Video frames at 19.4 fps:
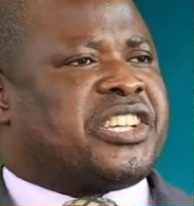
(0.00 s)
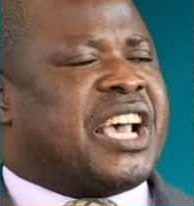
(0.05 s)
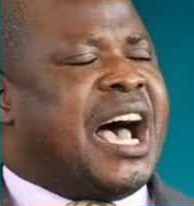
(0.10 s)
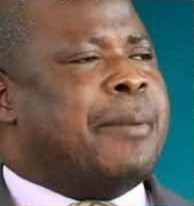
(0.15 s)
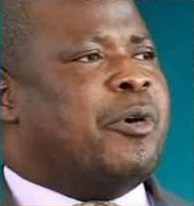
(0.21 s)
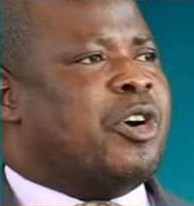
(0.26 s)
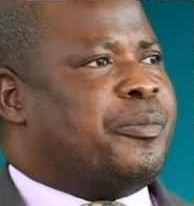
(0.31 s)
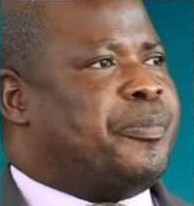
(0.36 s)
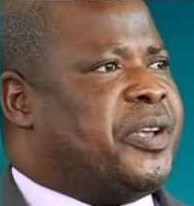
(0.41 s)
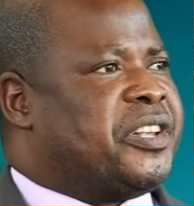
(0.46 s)

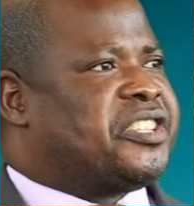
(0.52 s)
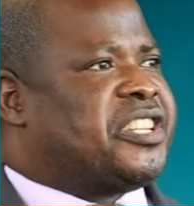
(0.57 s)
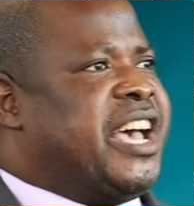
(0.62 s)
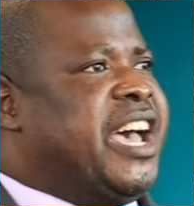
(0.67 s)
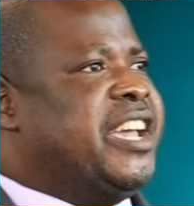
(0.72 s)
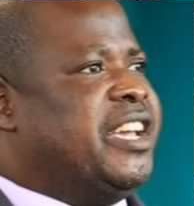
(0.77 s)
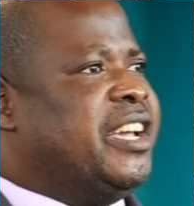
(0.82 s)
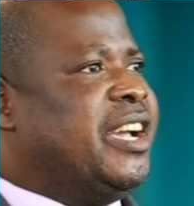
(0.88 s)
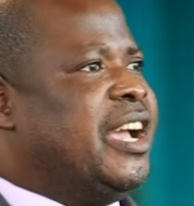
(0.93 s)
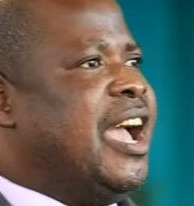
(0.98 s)
Some would be
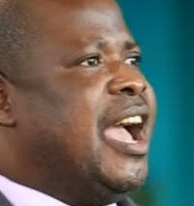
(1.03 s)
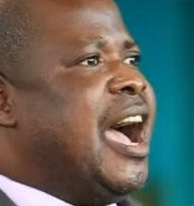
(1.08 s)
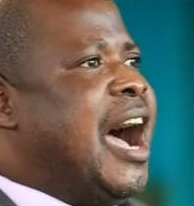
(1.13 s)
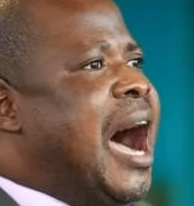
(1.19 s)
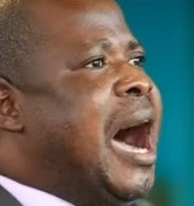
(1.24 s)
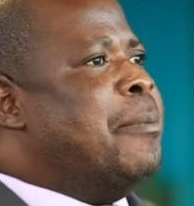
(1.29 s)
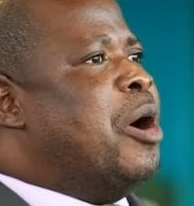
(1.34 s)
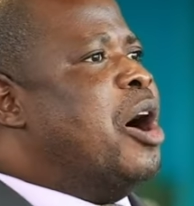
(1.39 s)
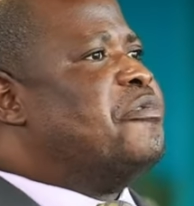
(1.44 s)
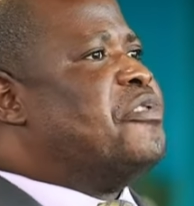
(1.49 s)
saying,
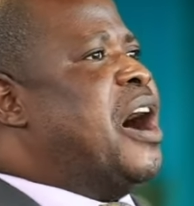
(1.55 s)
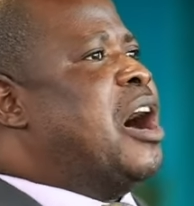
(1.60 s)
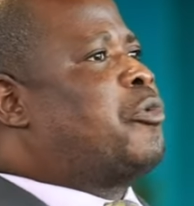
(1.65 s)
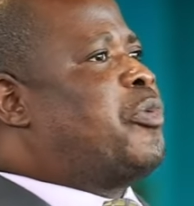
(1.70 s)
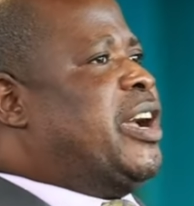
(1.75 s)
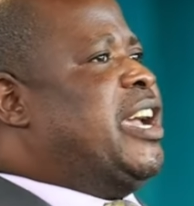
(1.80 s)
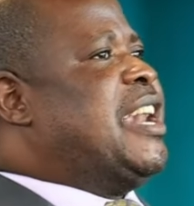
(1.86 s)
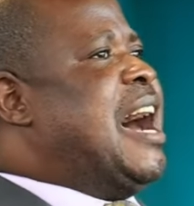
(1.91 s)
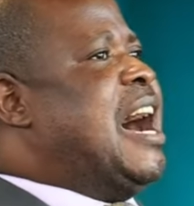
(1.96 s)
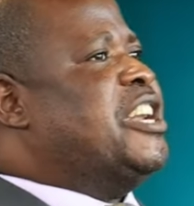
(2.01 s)
I'm of
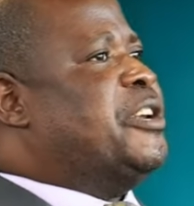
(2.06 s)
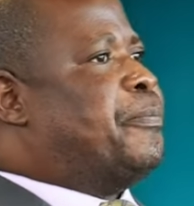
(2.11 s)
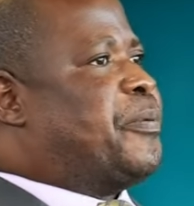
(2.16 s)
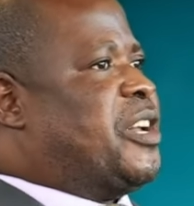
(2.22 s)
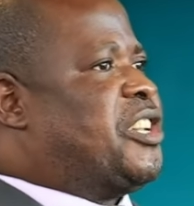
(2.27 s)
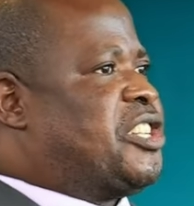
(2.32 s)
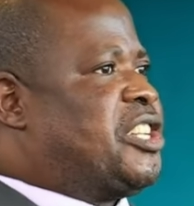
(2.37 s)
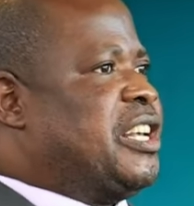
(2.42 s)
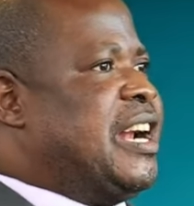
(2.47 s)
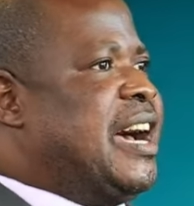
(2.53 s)
Aquila
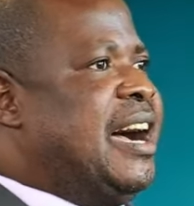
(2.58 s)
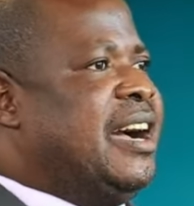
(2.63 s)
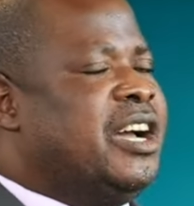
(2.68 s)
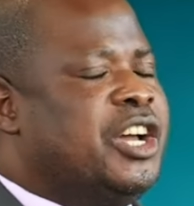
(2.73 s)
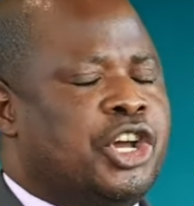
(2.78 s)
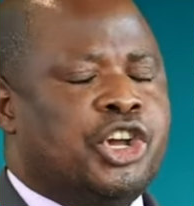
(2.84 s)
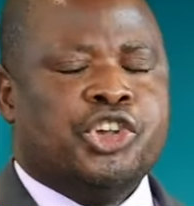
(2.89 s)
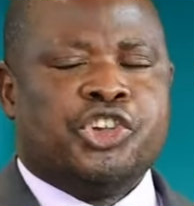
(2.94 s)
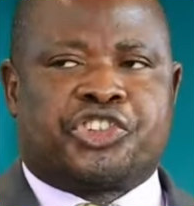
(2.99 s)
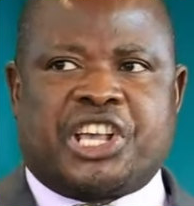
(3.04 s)
and
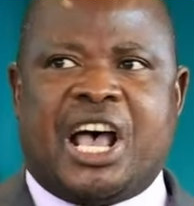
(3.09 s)
Priscilla.